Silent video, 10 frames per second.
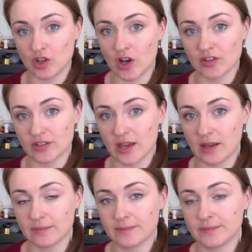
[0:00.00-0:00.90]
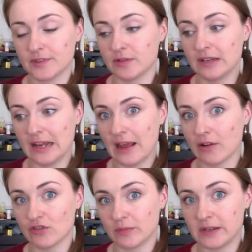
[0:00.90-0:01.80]
yards there, so nearly
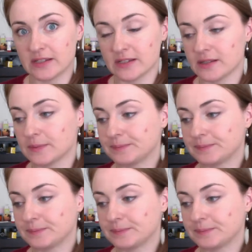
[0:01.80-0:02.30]
800 meters.